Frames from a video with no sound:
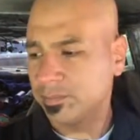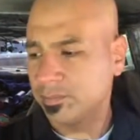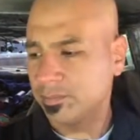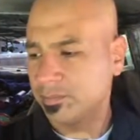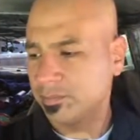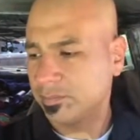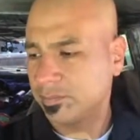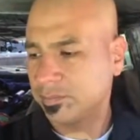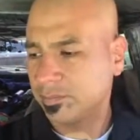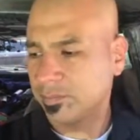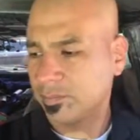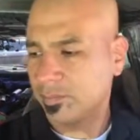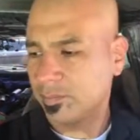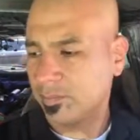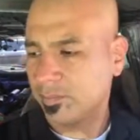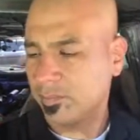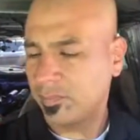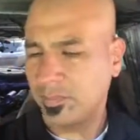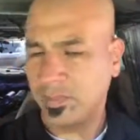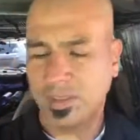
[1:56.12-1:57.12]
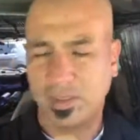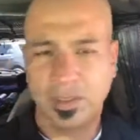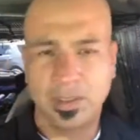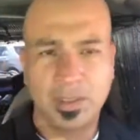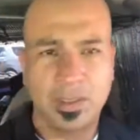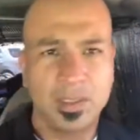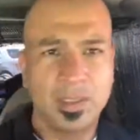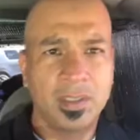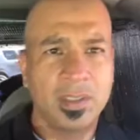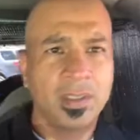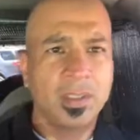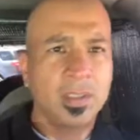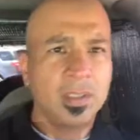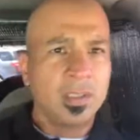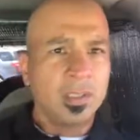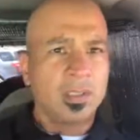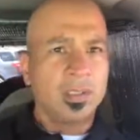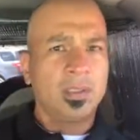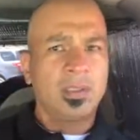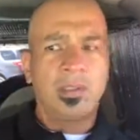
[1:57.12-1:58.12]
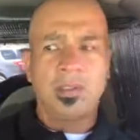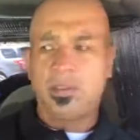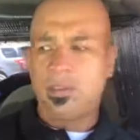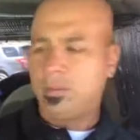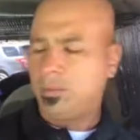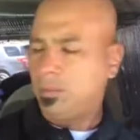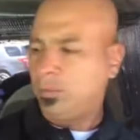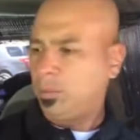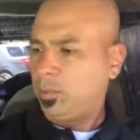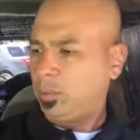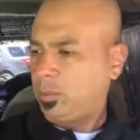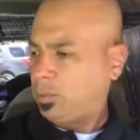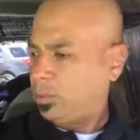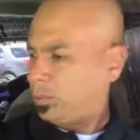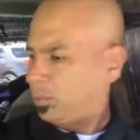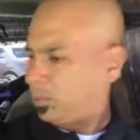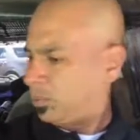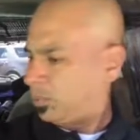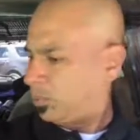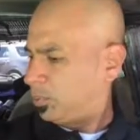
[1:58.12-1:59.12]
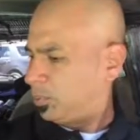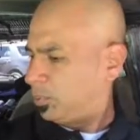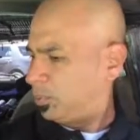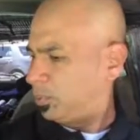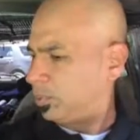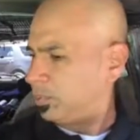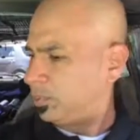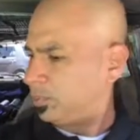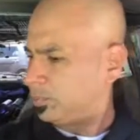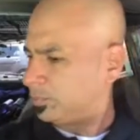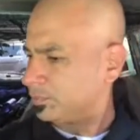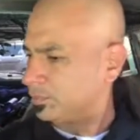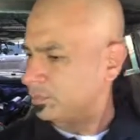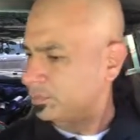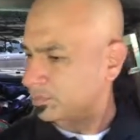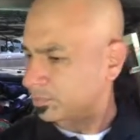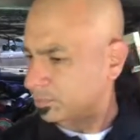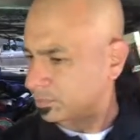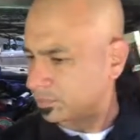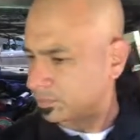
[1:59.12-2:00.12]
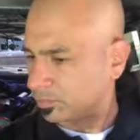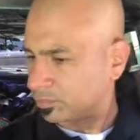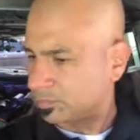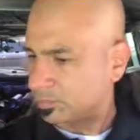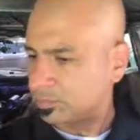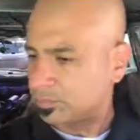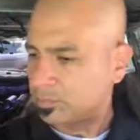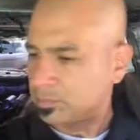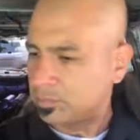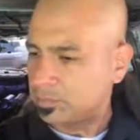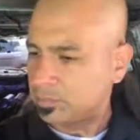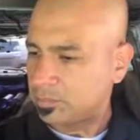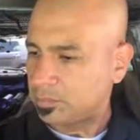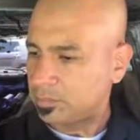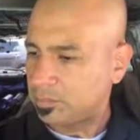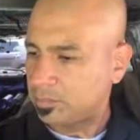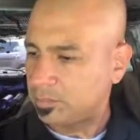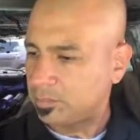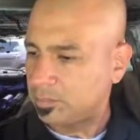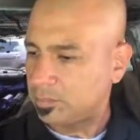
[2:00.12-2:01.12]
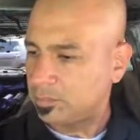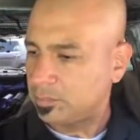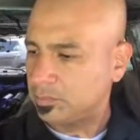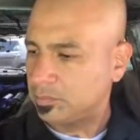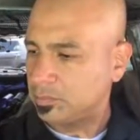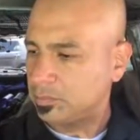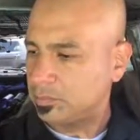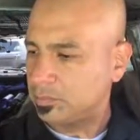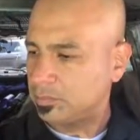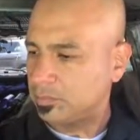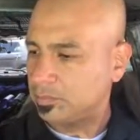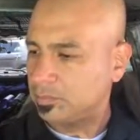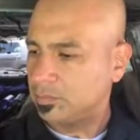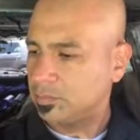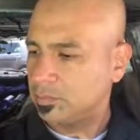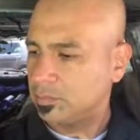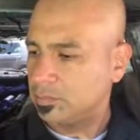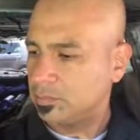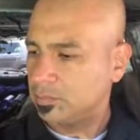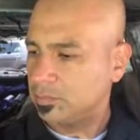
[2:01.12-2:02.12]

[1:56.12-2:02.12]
(no one is talking)